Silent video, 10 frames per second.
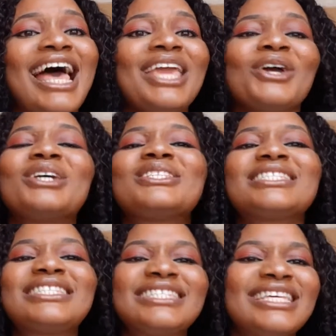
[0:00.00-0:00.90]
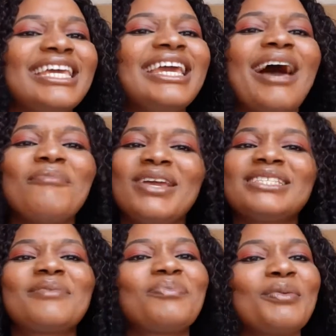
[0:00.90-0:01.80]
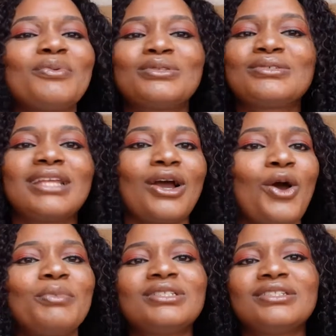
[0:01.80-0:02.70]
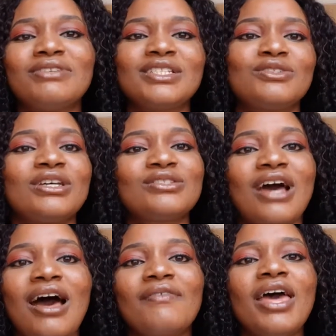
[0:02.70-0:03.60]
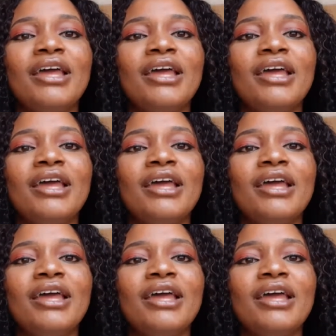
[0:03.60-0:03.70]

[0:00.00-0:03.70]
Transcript: to see amazing people too that come into the restaurant to have.